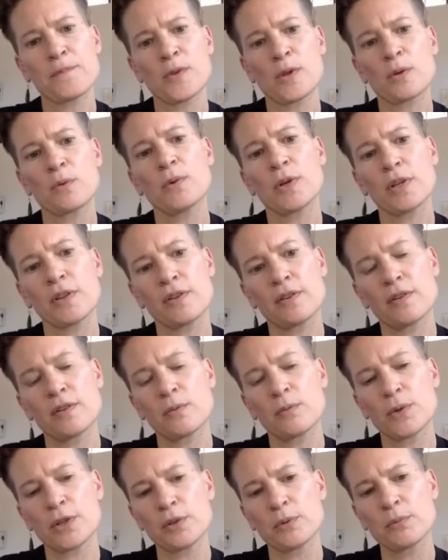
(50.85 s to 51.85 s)

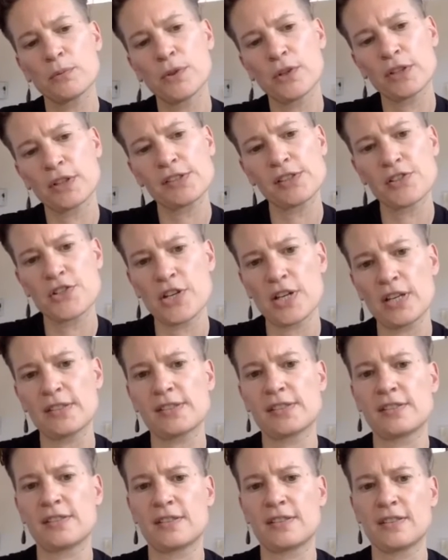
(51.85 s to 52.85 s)
what the work
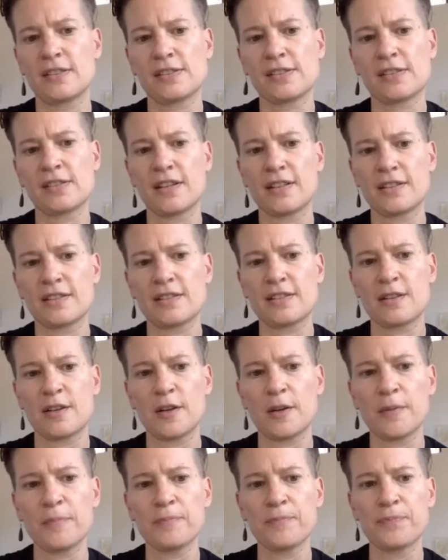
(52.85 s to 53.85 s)
suggests is that
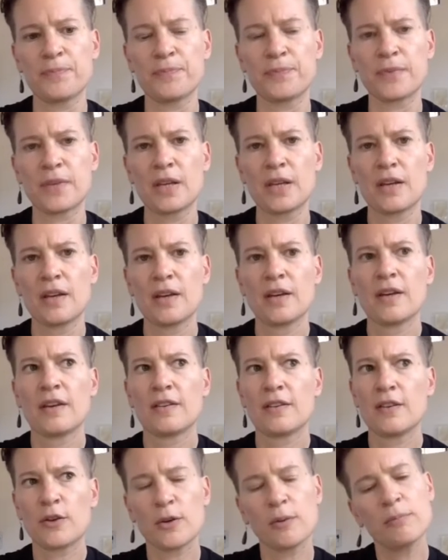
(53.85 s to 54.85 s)

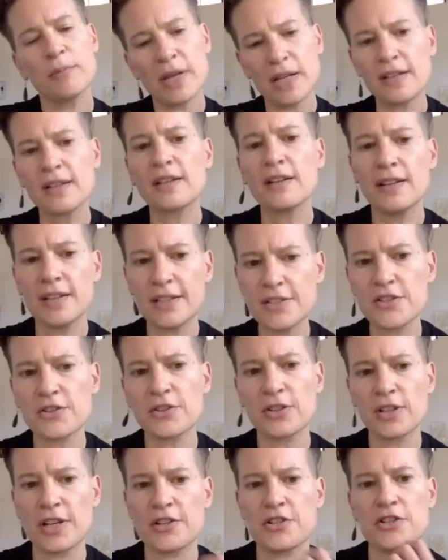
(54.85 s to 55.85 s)
there are many
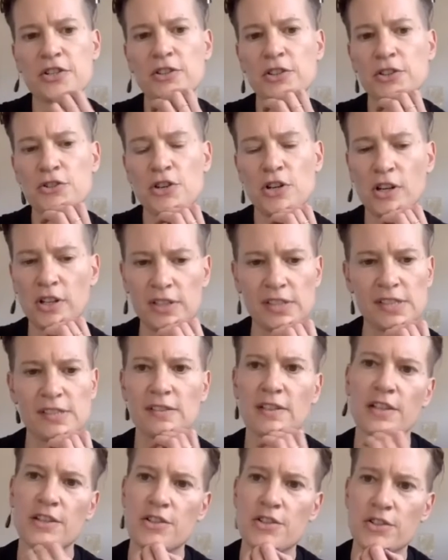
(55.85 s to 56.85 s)
international,
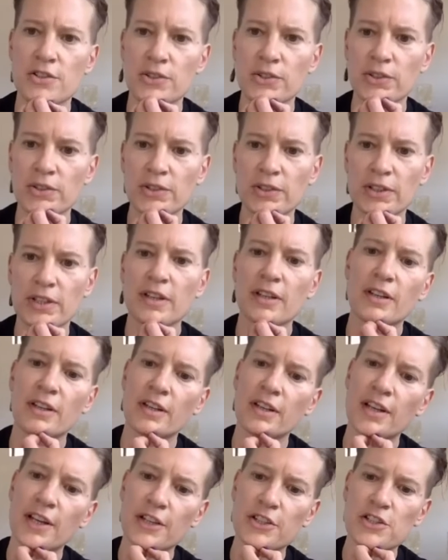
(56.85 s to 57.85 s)
transnational
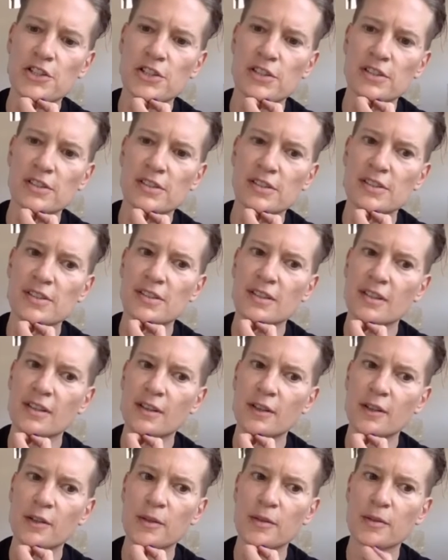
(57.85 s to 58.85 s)
connections
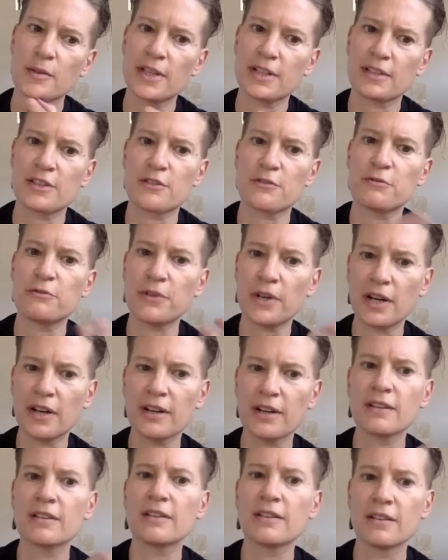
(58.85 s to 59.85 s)
that
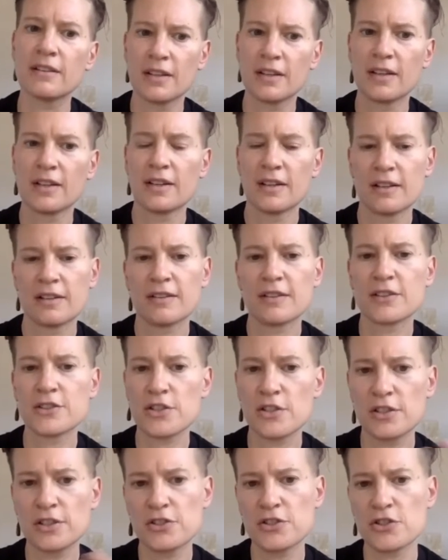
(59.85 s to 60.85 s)
define
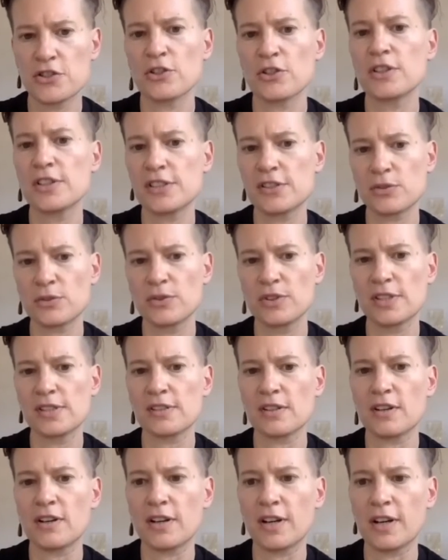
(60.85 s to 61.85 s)
the journeys through
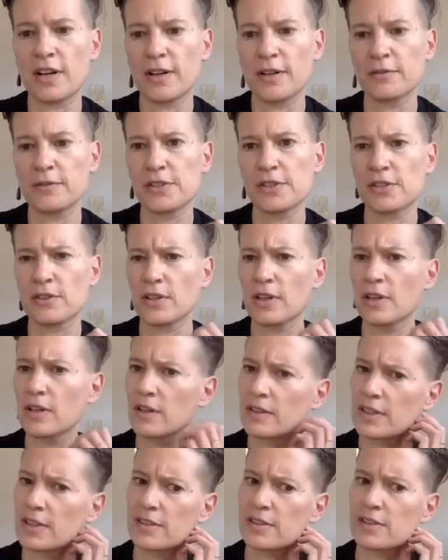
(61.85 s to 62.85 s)
these archives. So
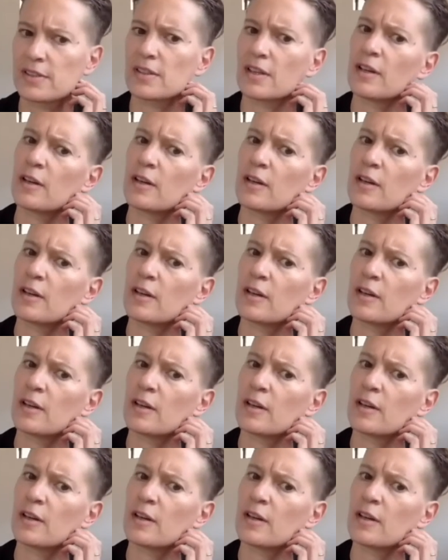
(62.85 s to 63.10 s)
that it's